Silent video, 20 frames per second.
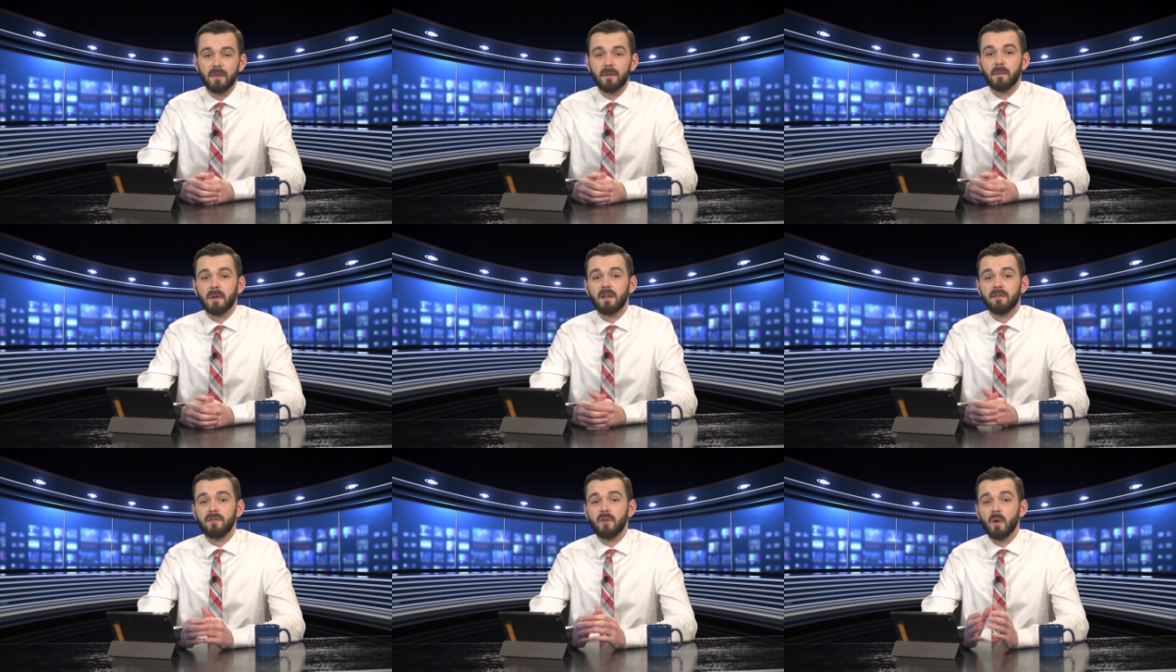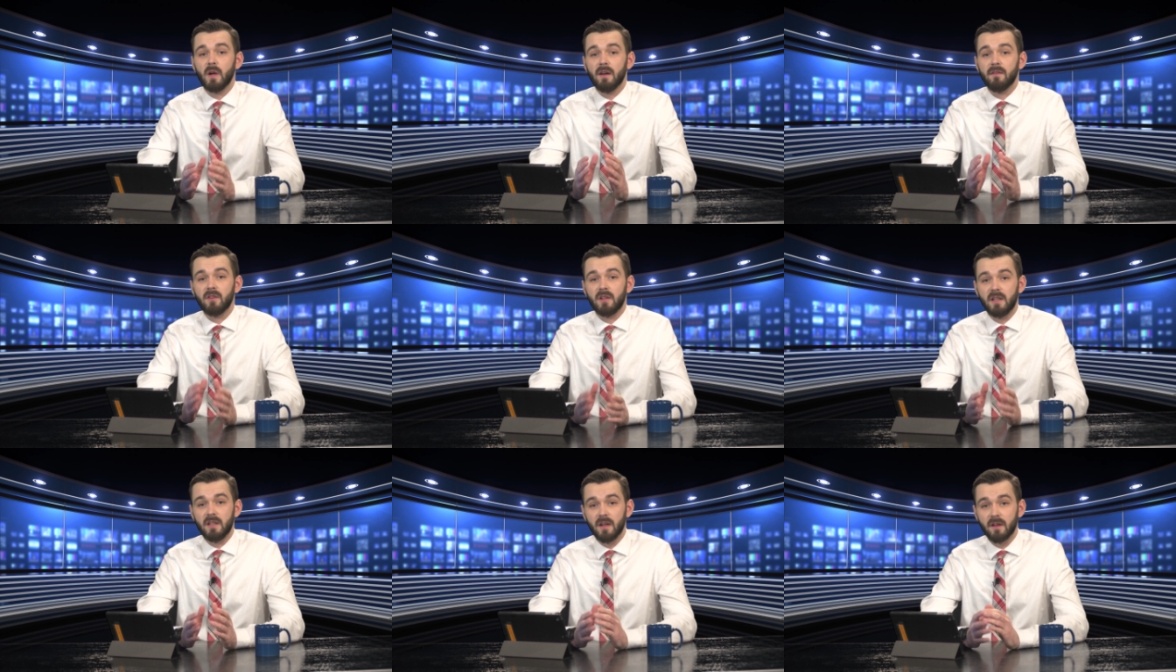But if you have
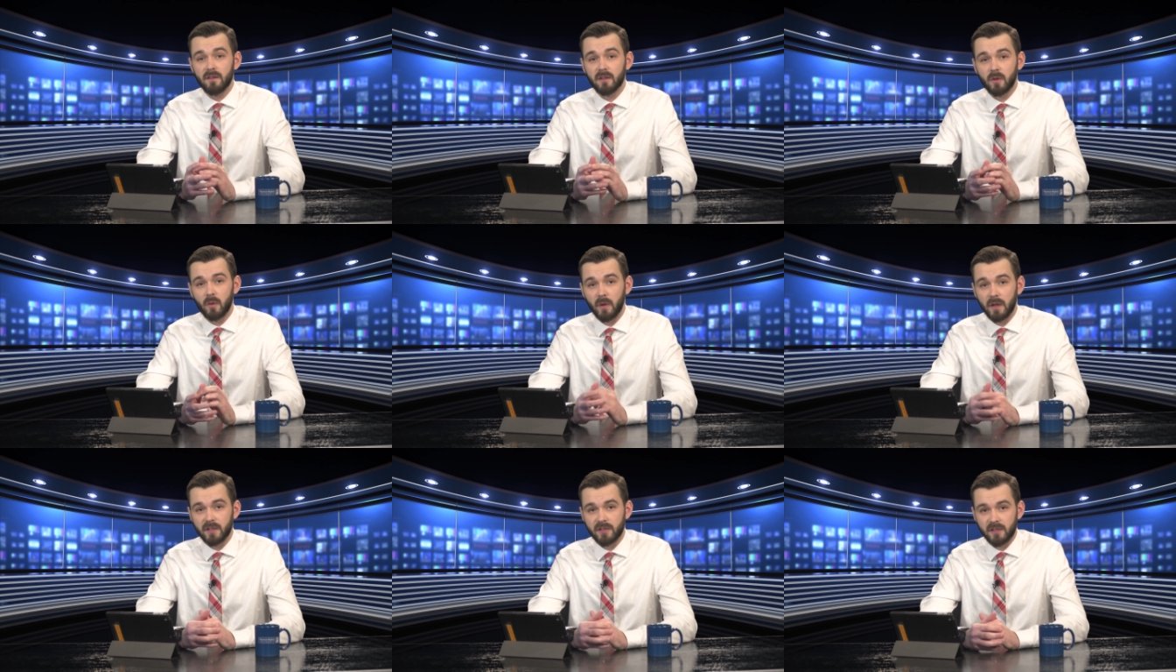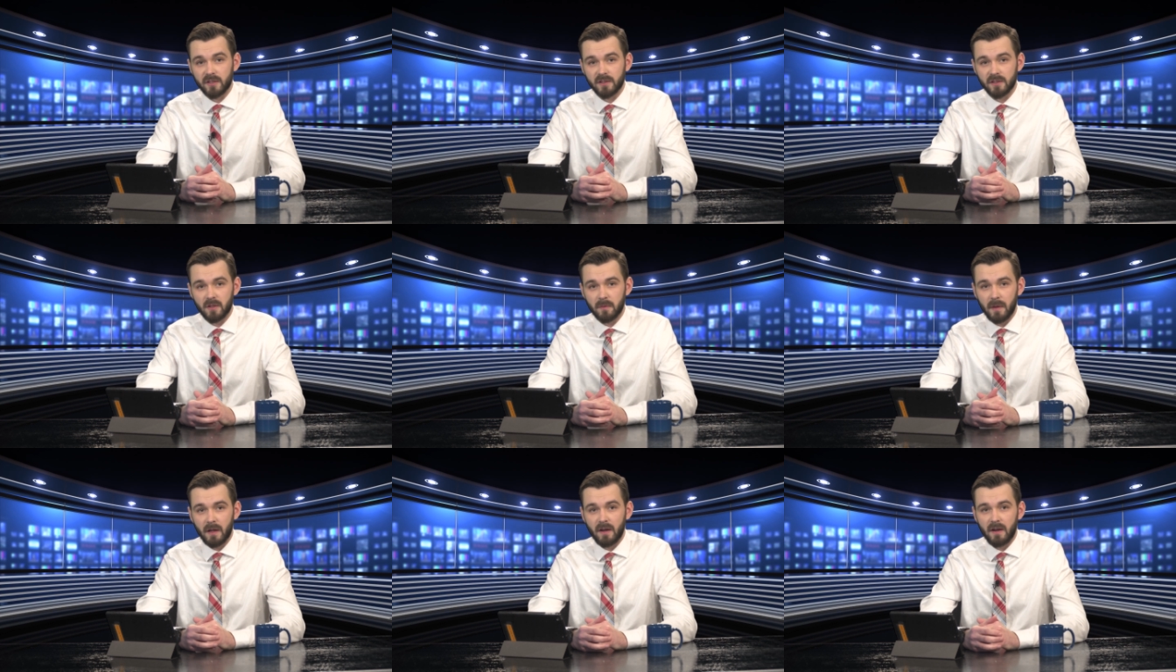any other
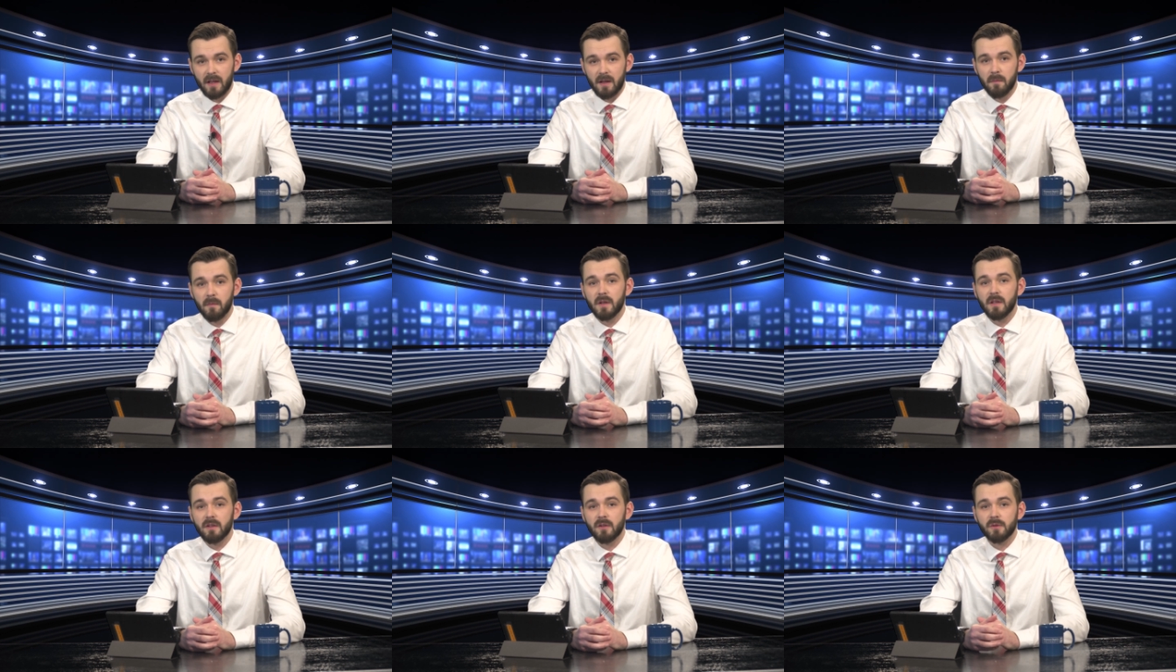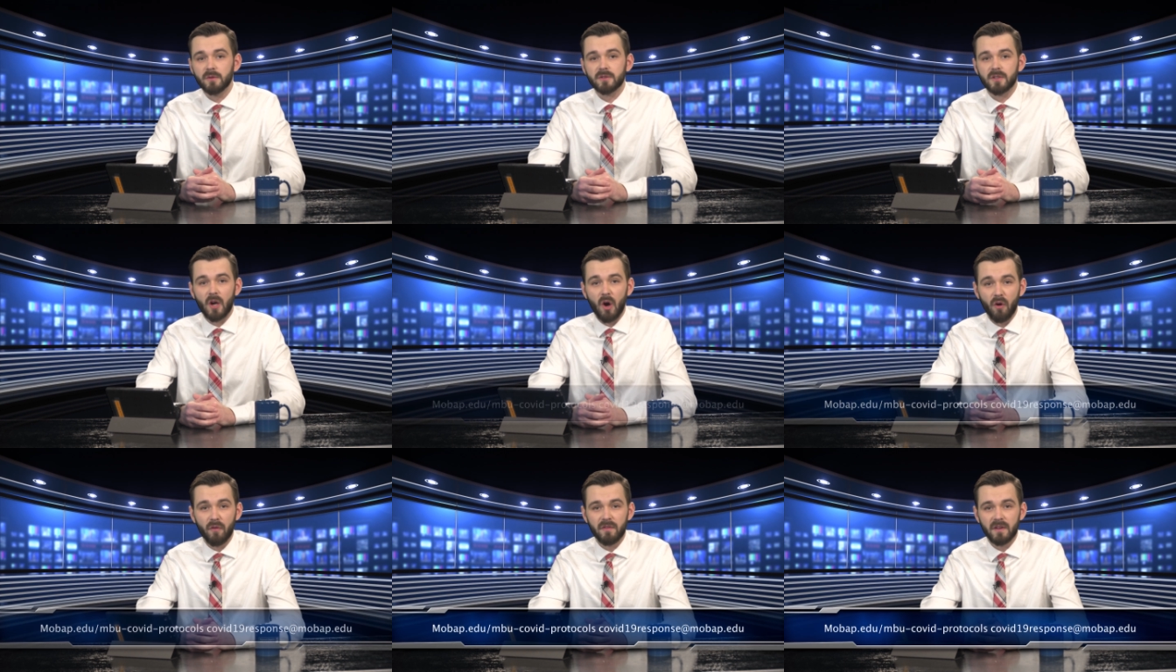questions about MBU's
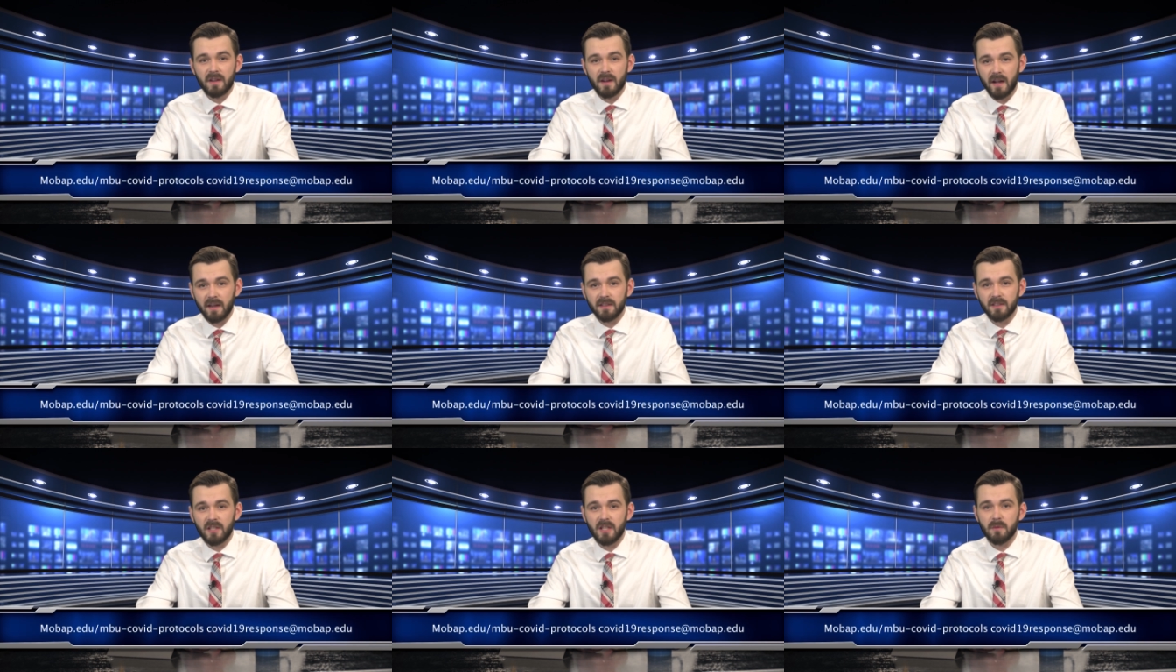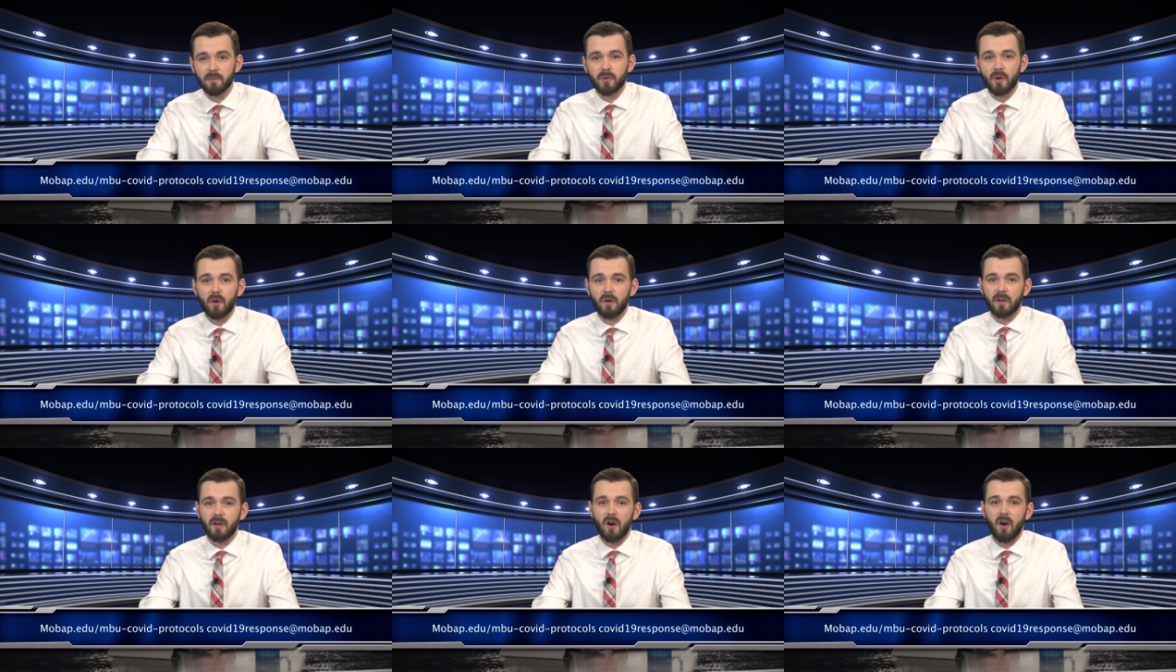COVID 19
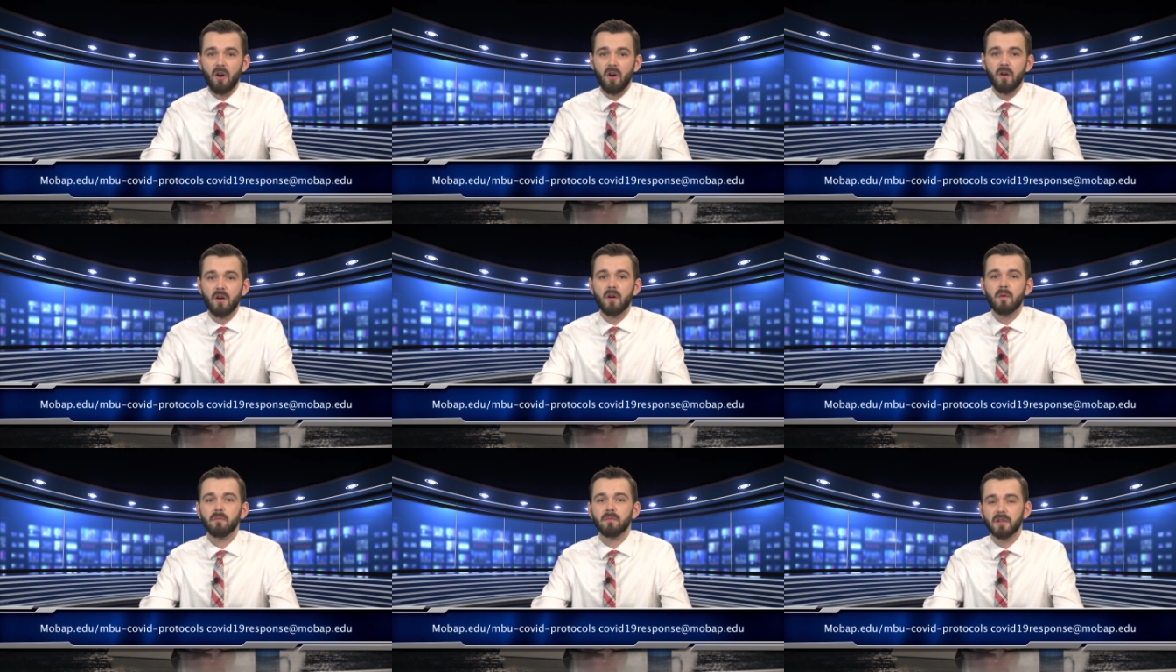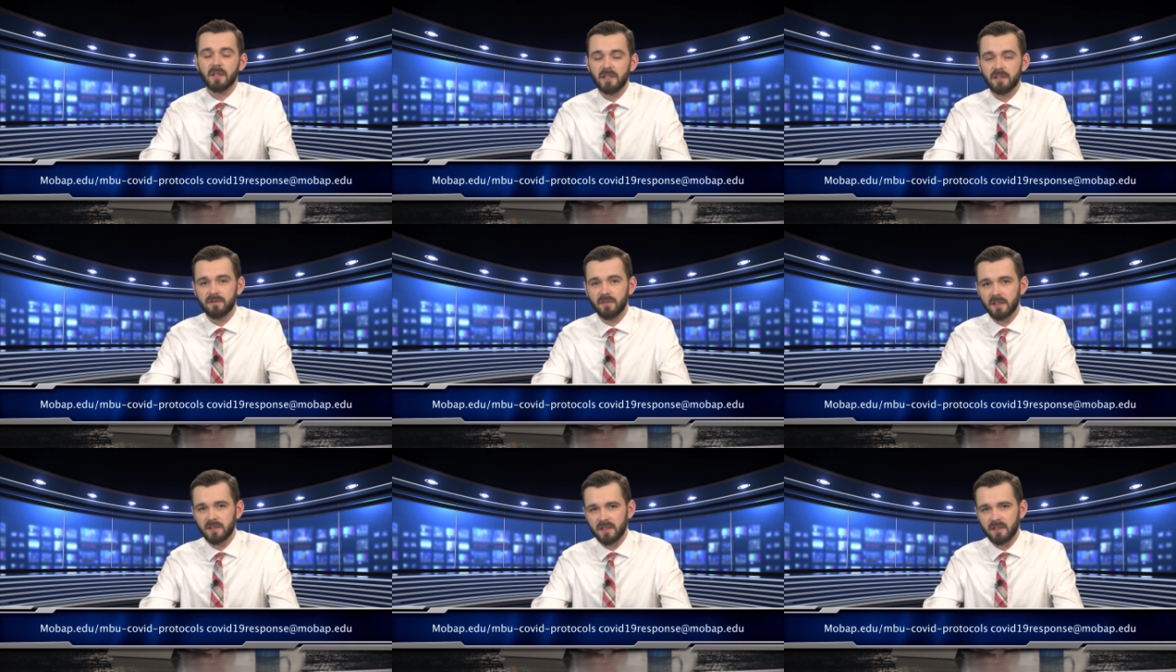protocol,
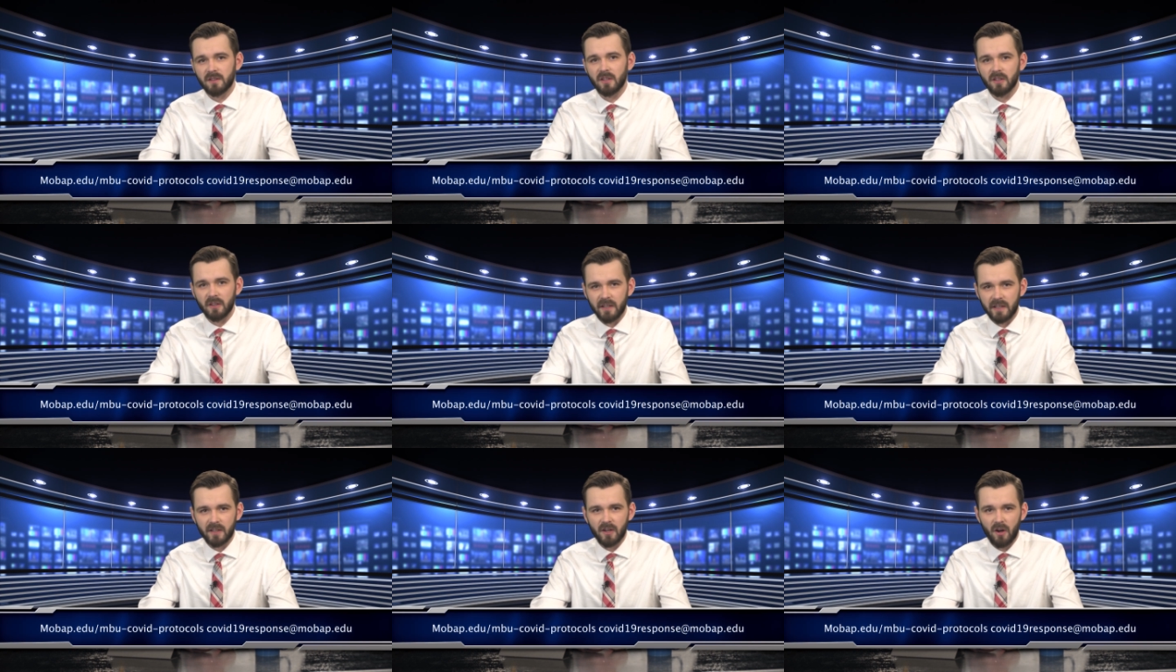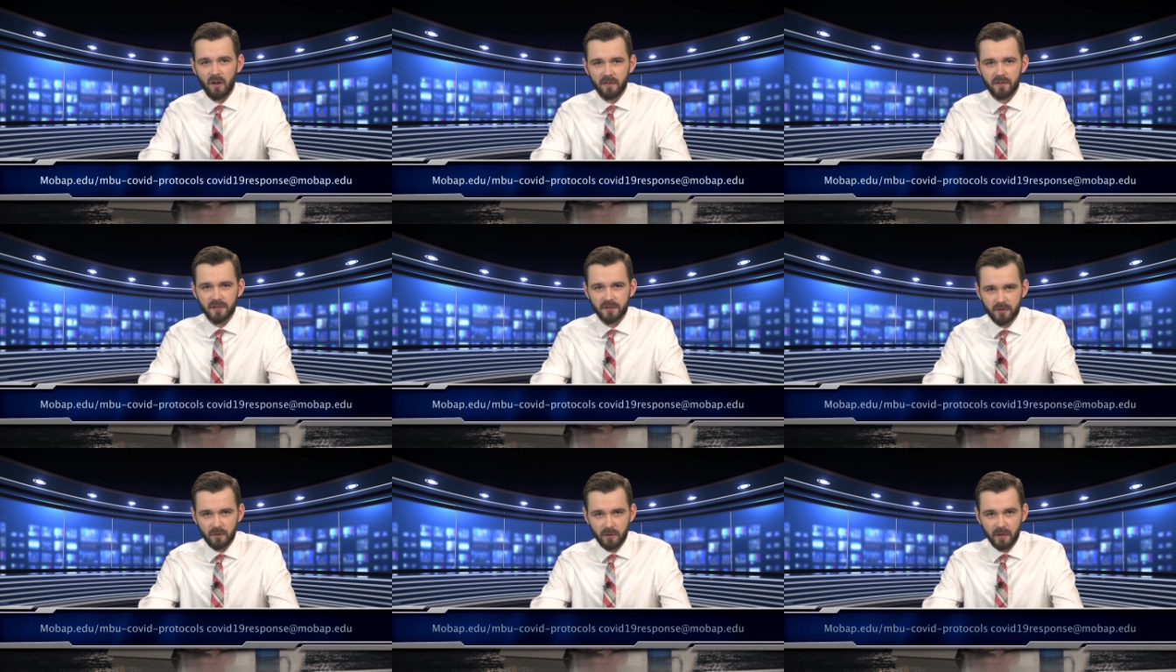please visit the link on
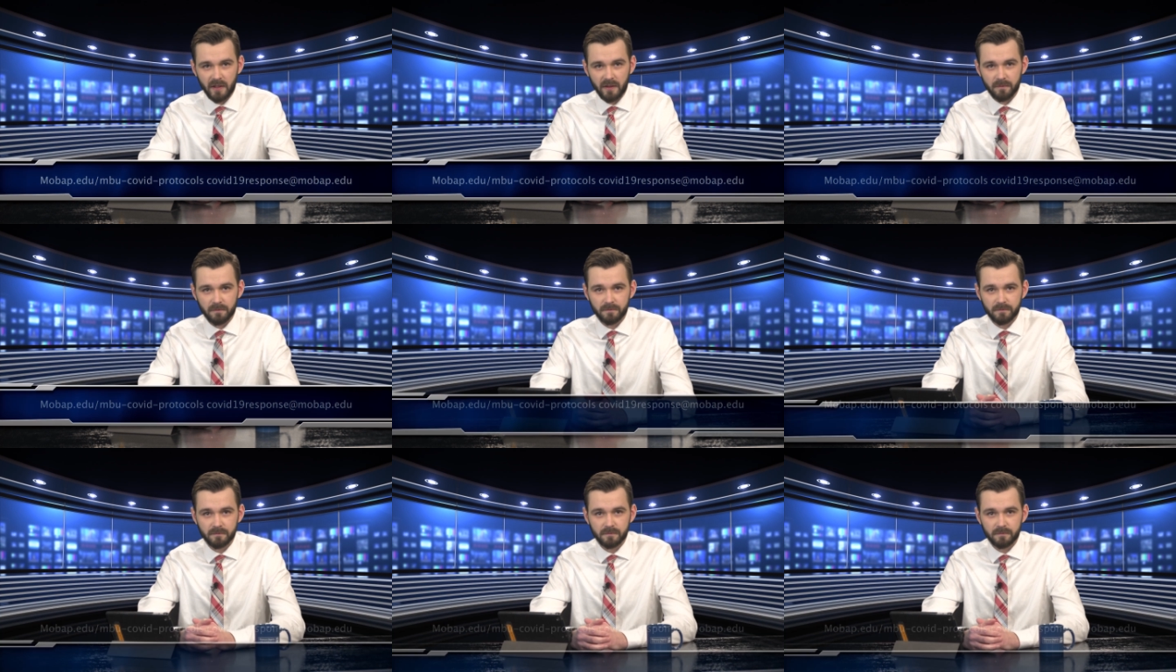the screen.